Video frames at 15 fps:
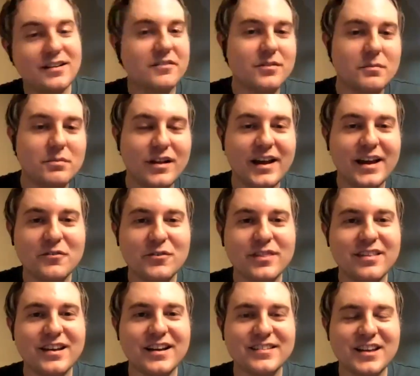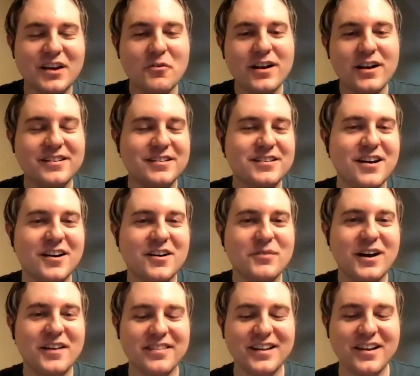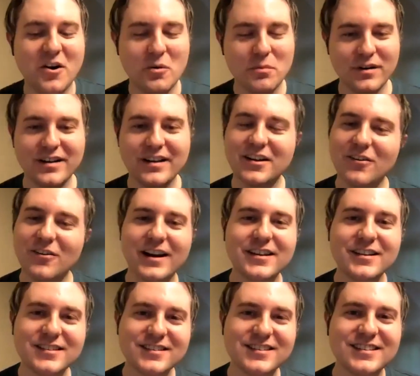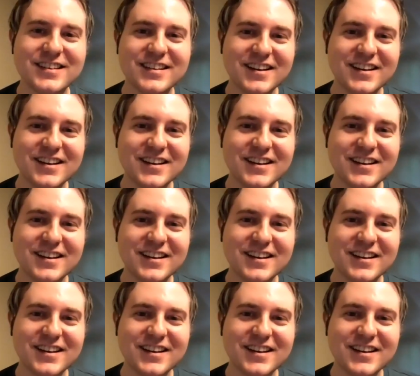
of playing with things, I wanted to talk about the opening credits,